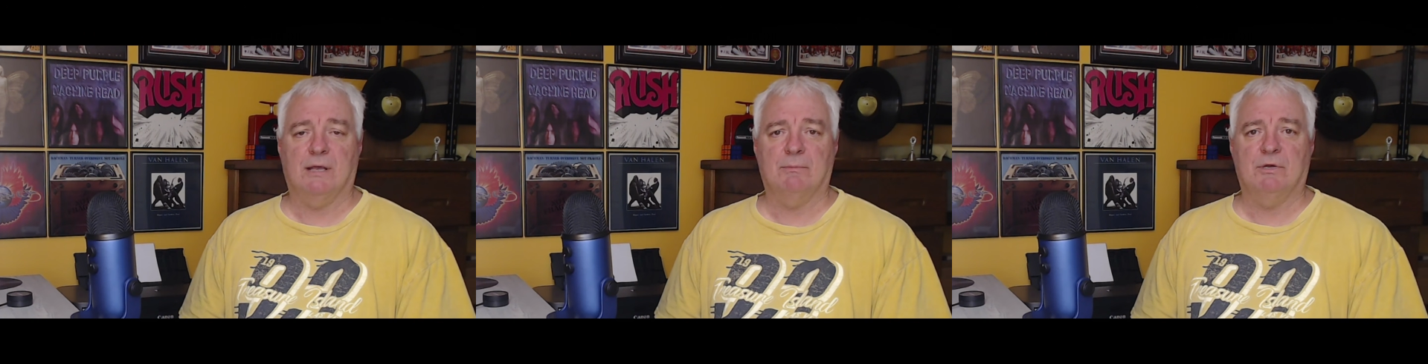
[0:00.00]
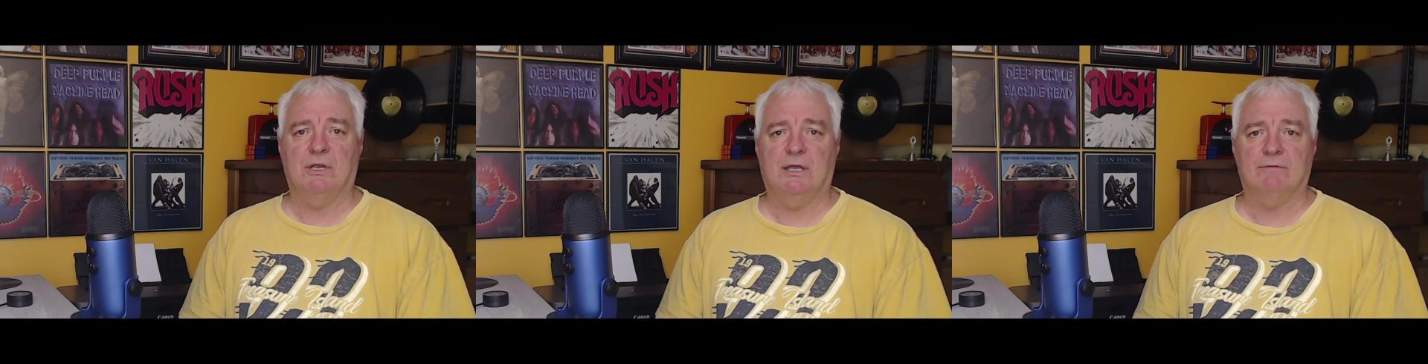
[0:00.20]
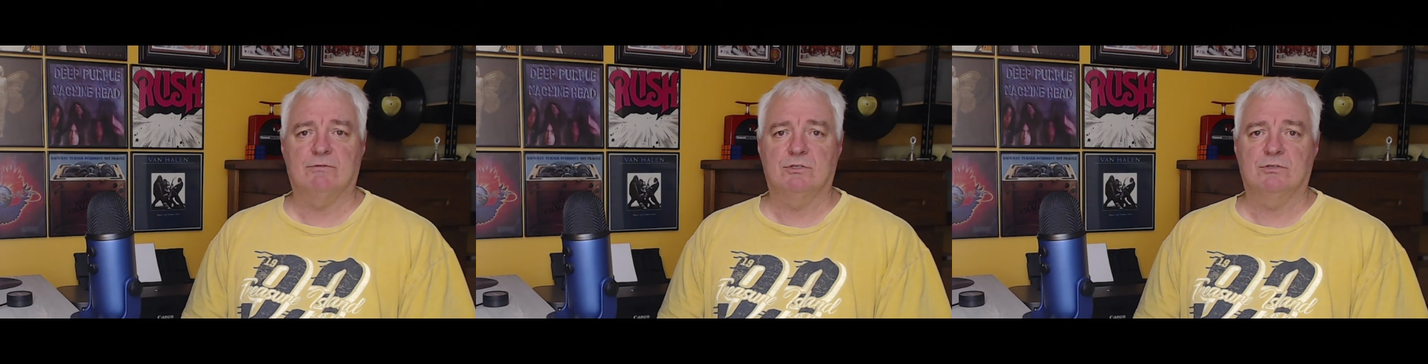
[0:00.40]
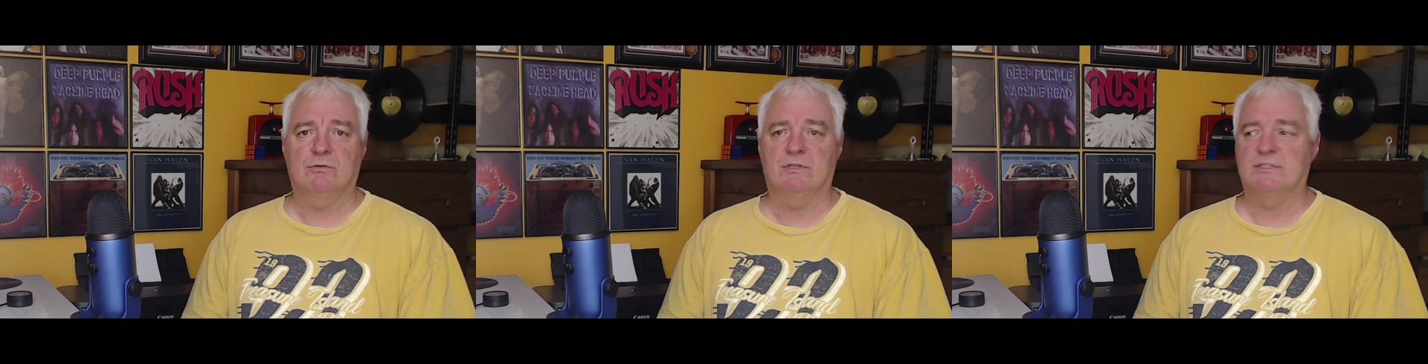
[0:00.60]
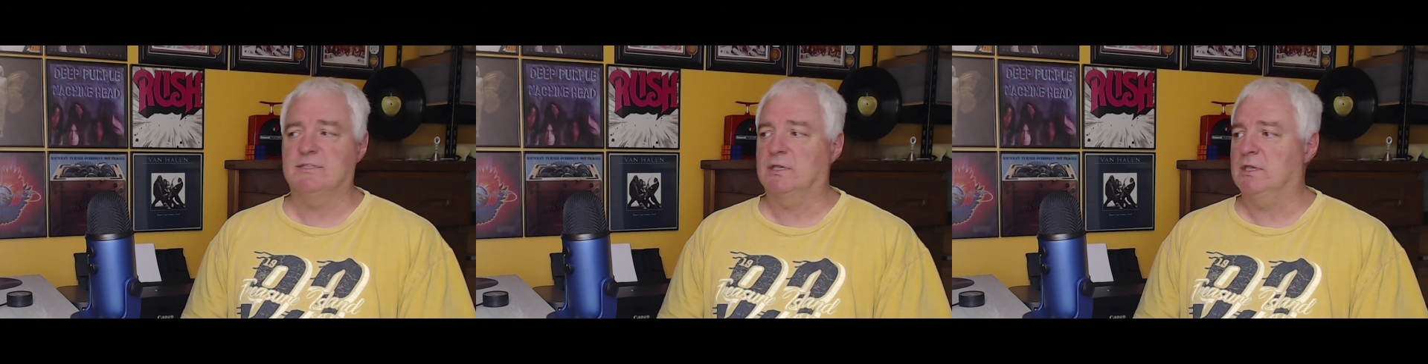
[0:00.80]
I'm going to have to do
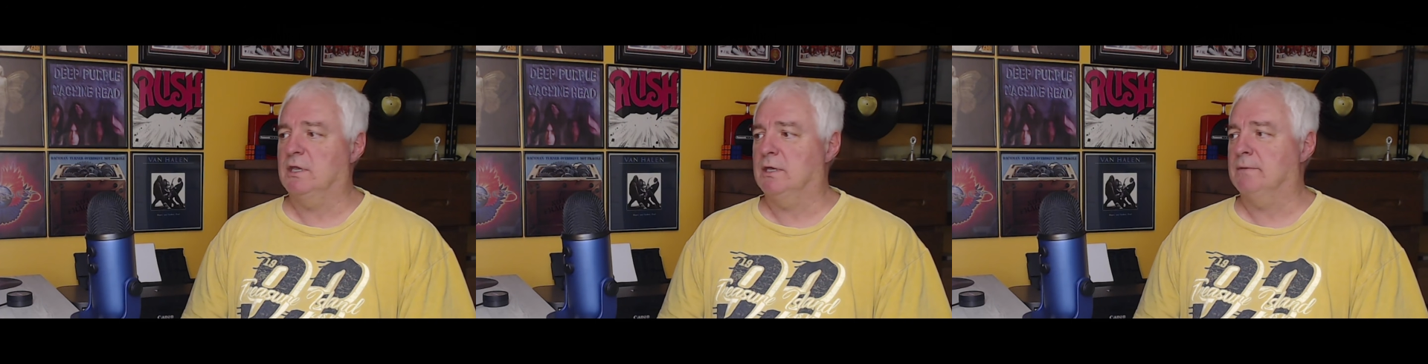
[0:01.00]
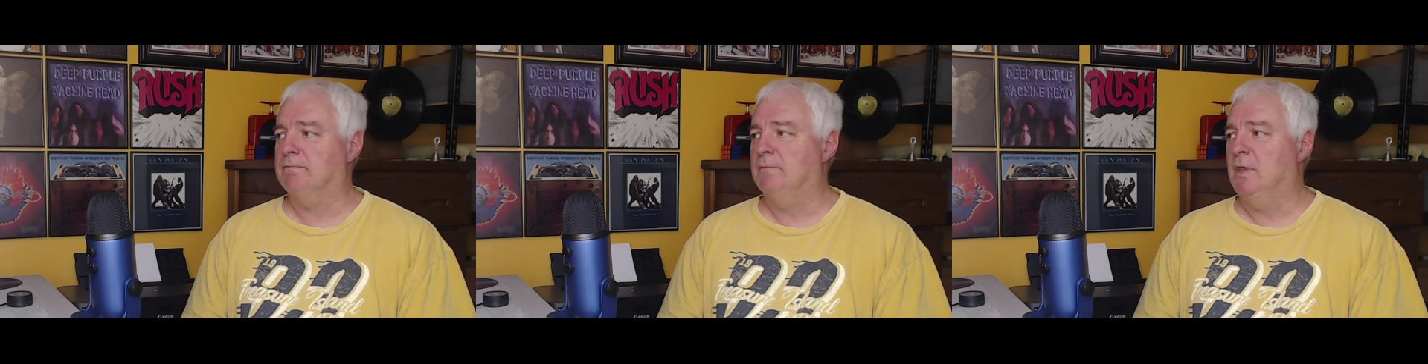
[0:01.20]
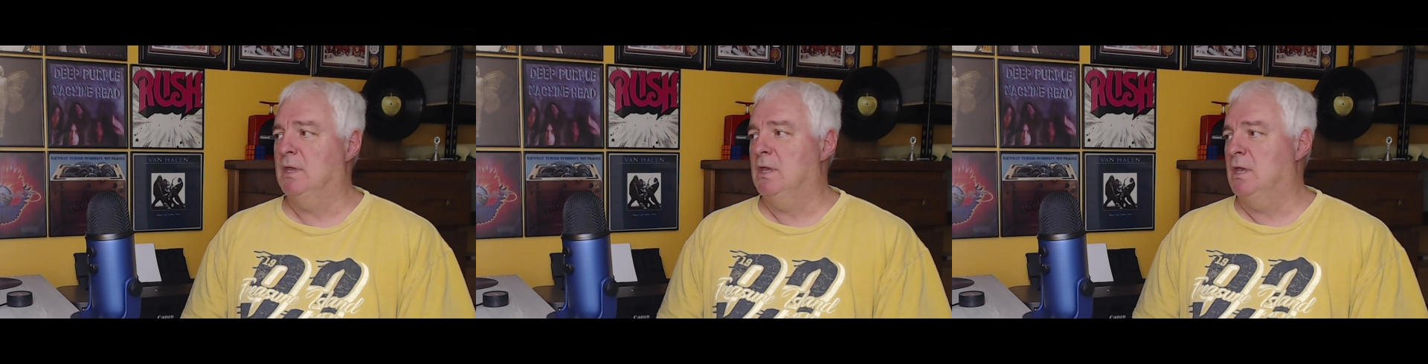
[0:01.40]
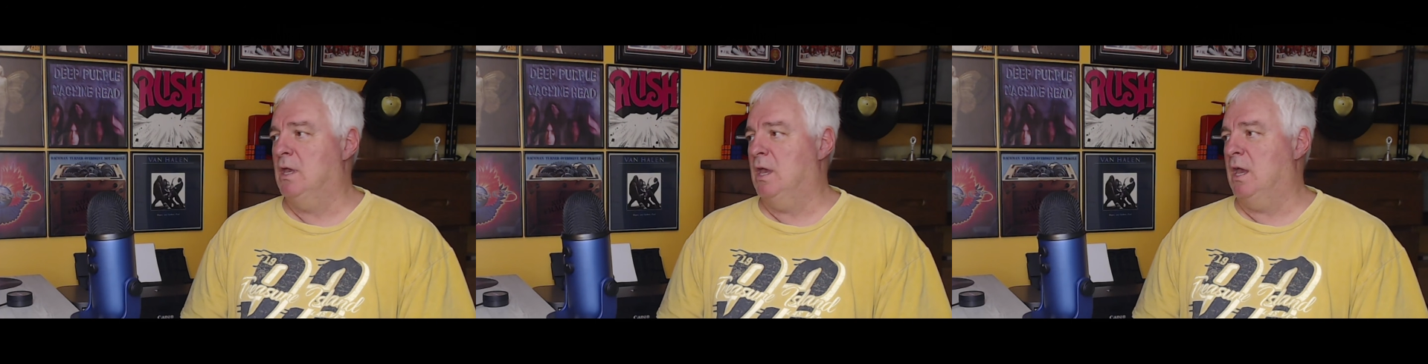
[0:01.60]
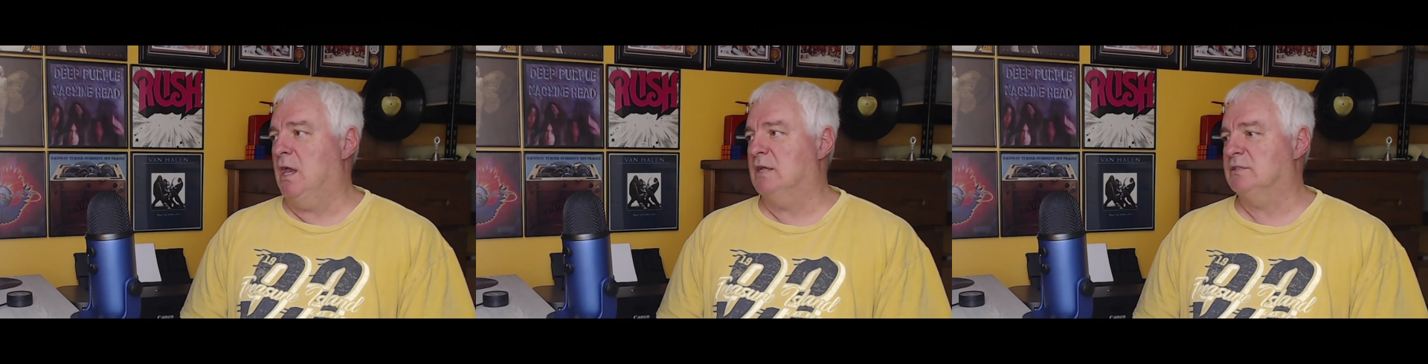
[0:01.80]
this again.
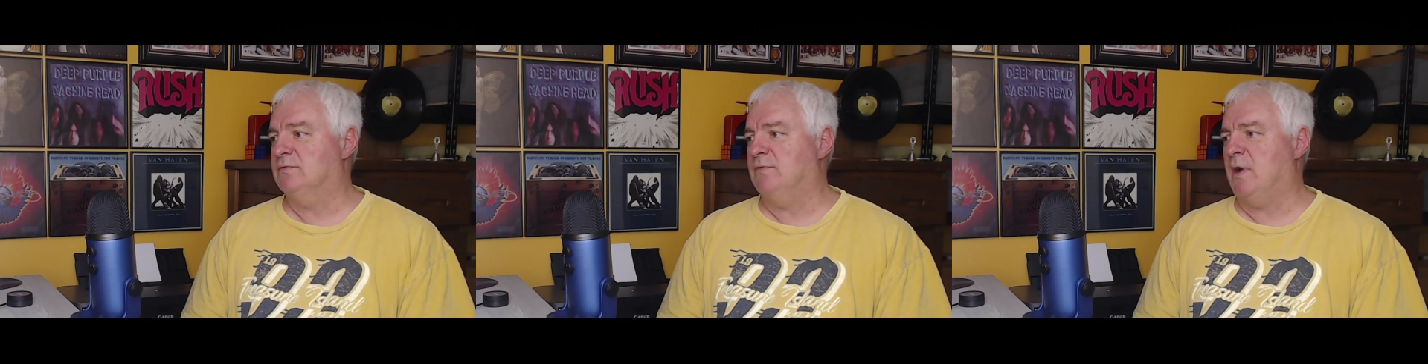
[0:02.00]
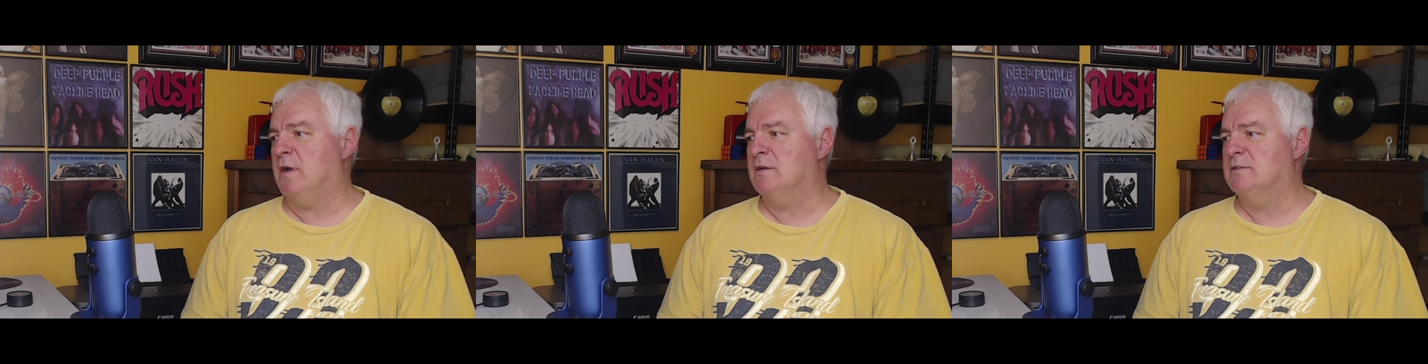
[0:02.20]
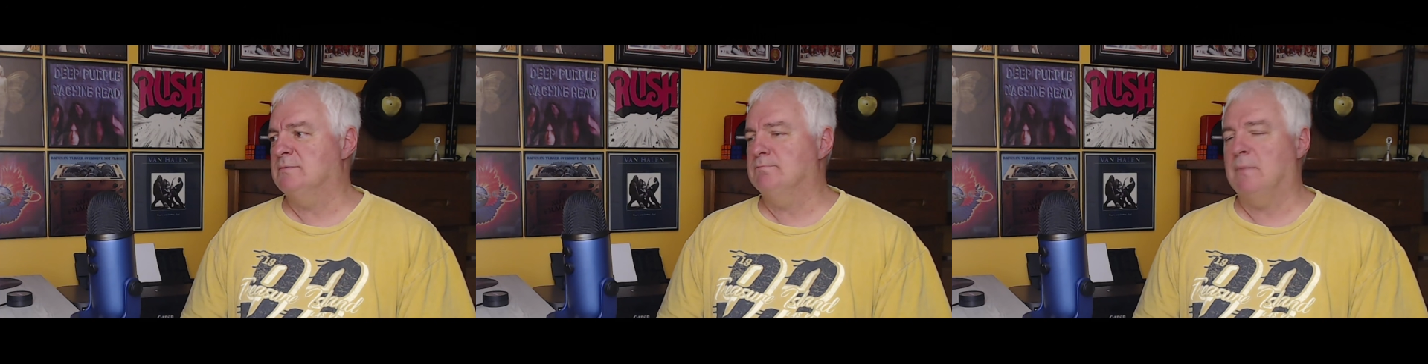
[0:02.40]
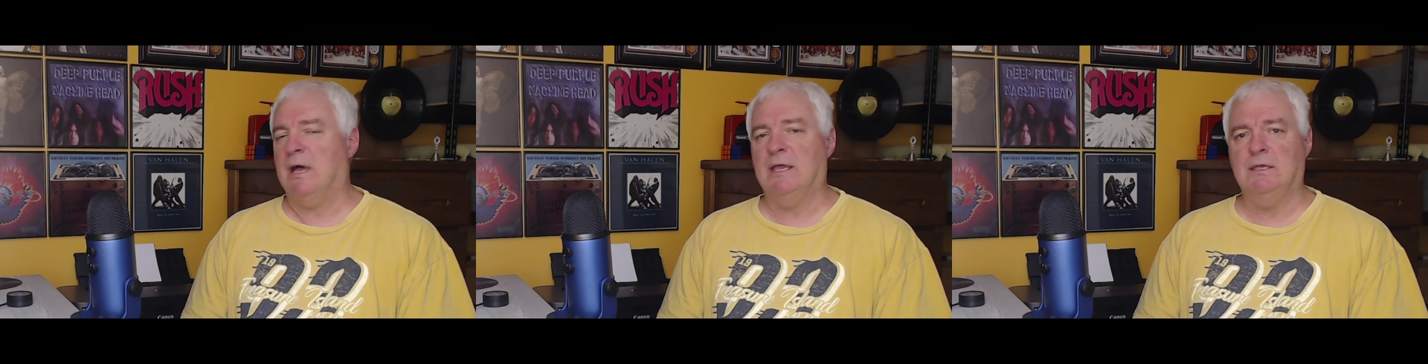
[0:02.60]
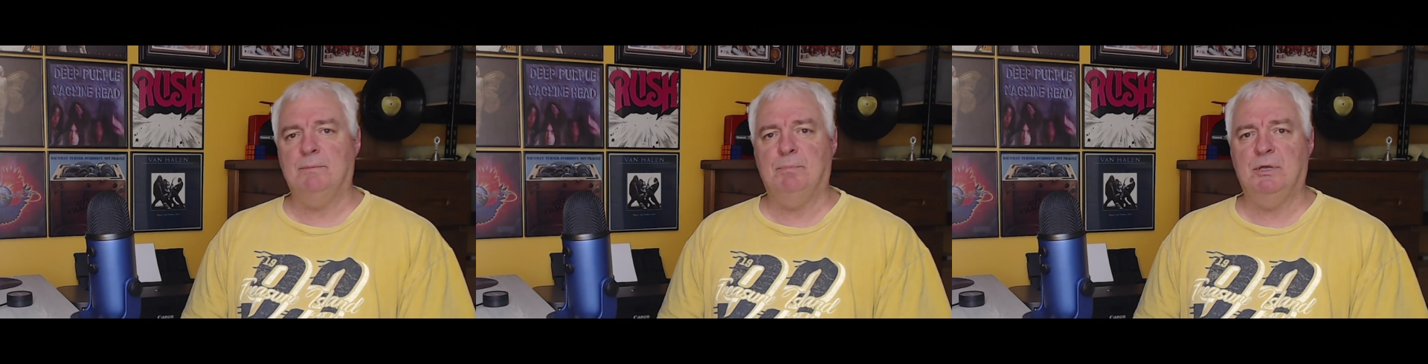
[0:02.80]
As far as
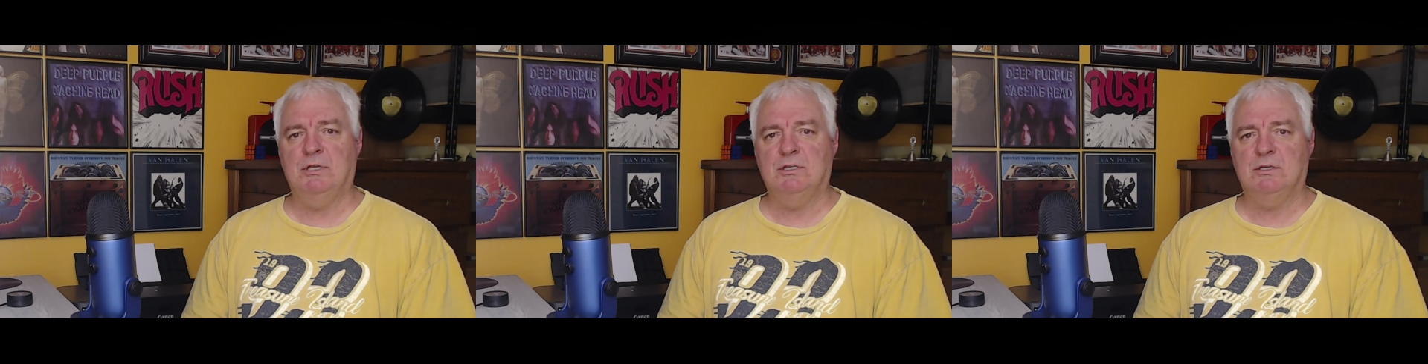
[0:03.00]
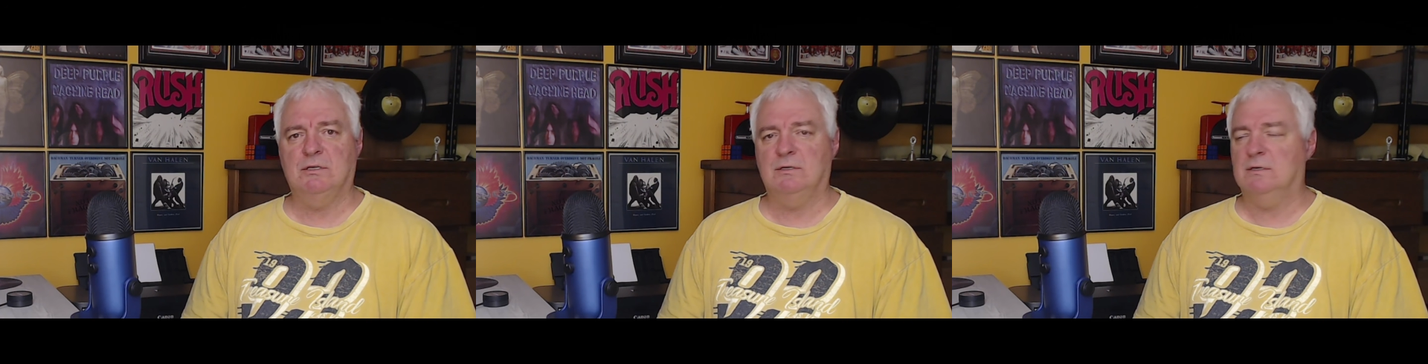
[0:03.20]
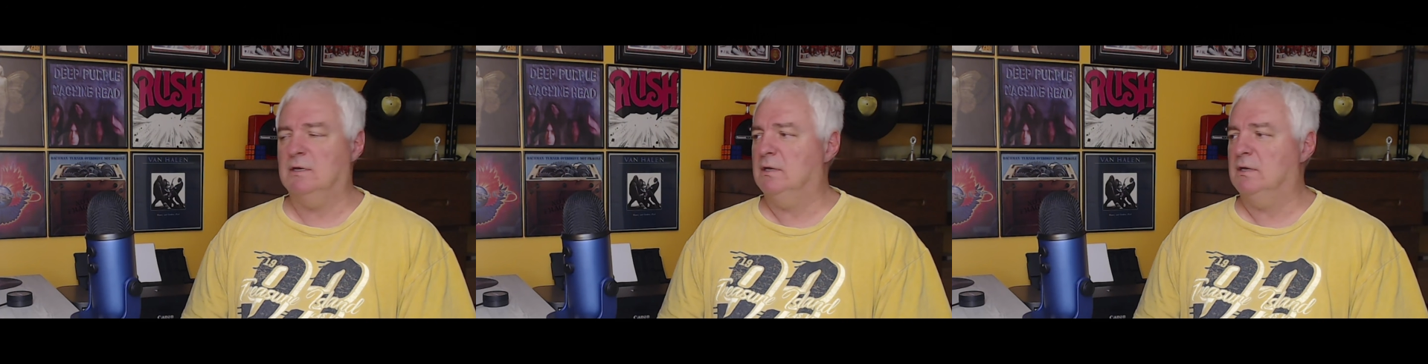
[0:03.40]
my opinion,